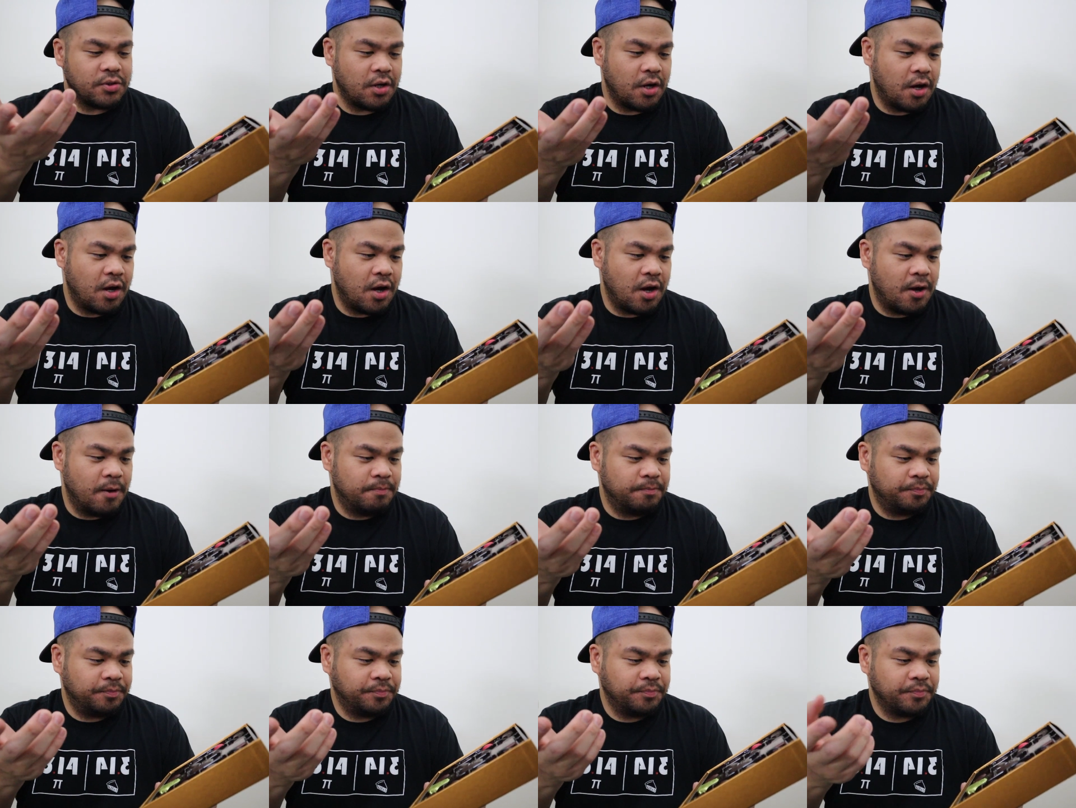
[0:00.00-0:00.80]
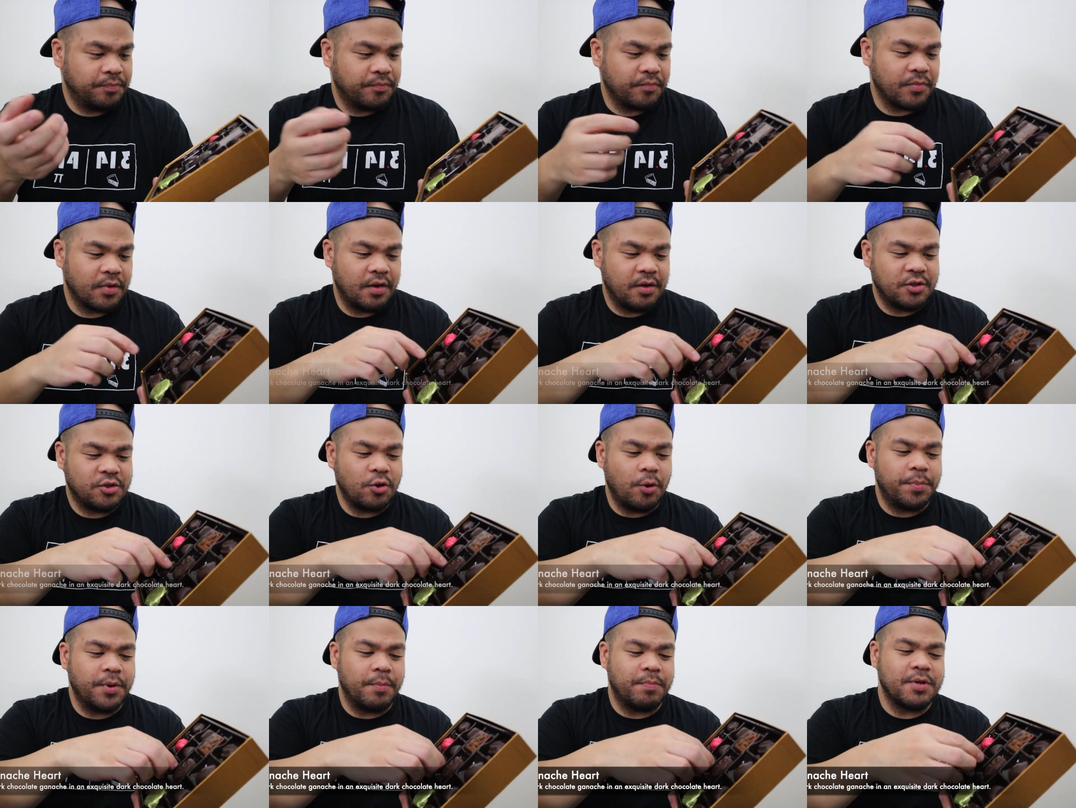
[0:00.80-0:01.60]
Let's
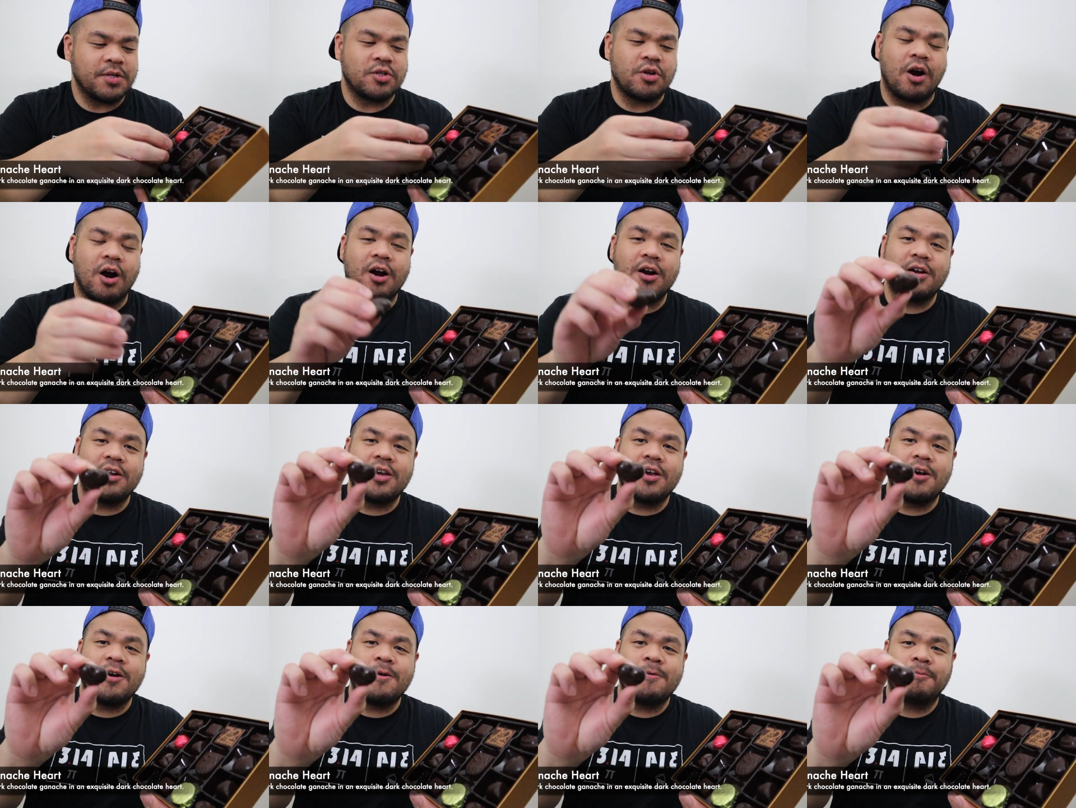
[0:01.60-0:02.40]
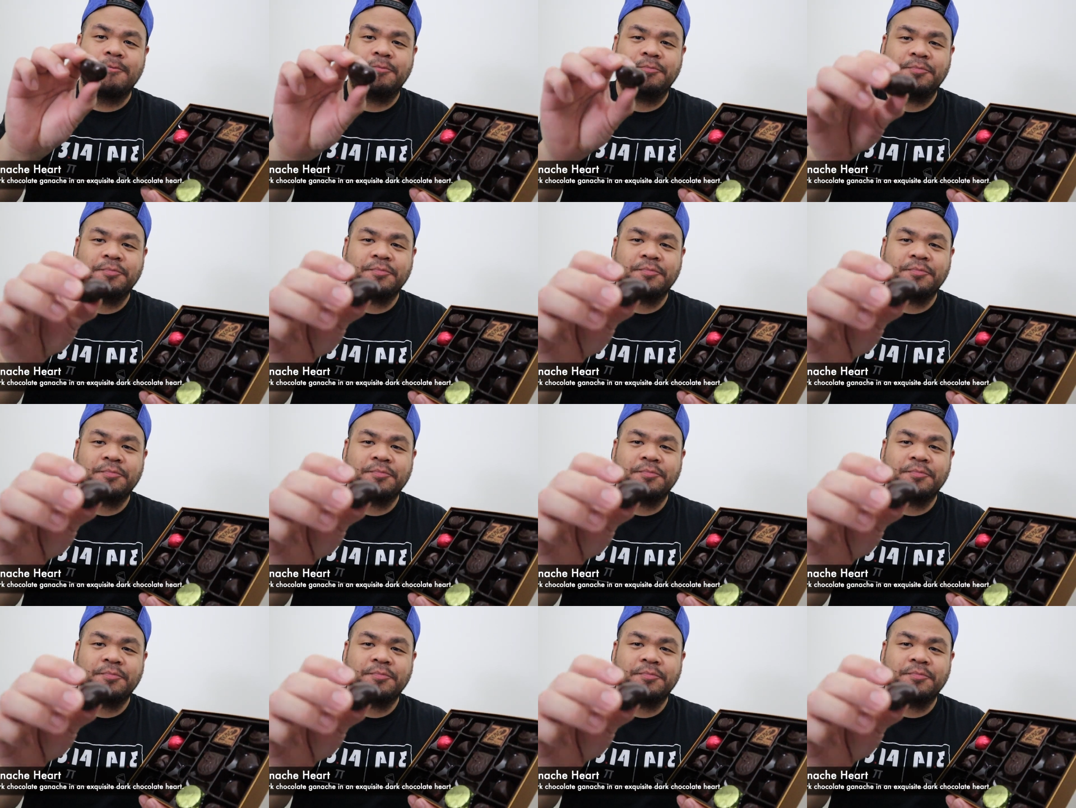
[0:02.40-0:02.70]
open up this heart here.